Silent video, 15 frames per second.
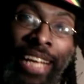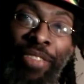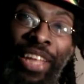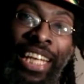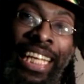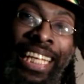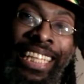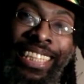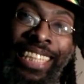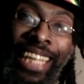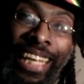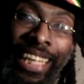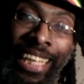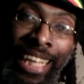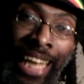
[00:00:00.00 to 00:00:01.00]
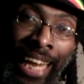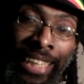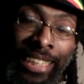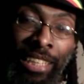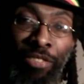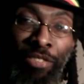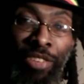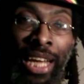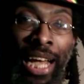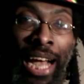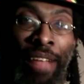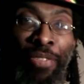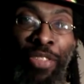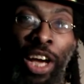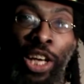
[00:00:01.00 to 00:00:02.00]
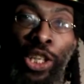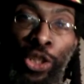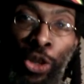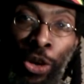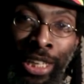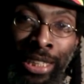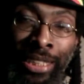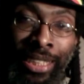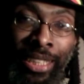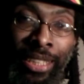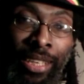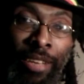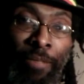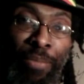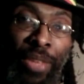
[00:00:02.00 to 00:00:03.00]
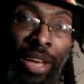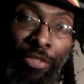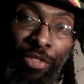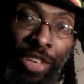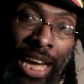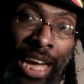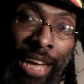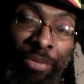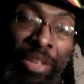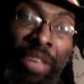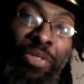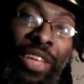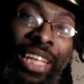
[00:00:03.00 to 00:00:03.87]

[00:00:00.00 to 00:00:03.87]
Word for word: that he is the elect of God, the anointed of God.